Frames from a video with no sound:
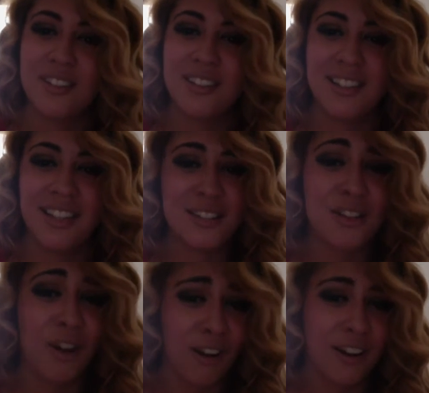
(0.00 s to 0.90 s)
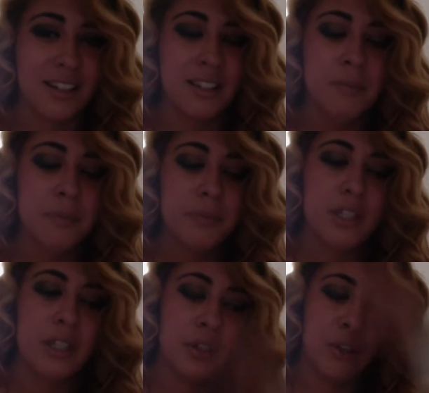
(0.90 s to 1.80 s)
it's hard.
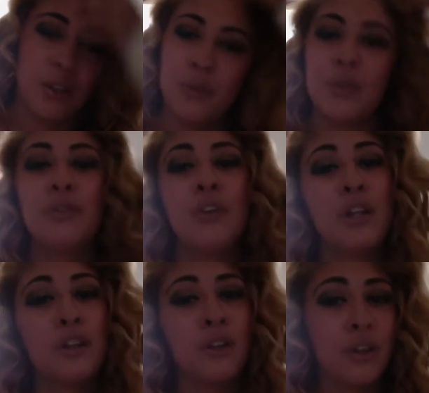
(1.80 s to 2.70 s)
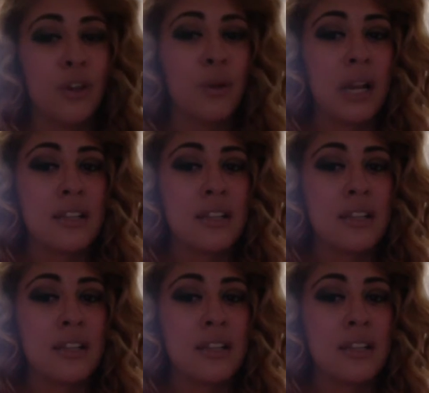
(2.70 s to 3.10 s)
You know, you feel like you're alone.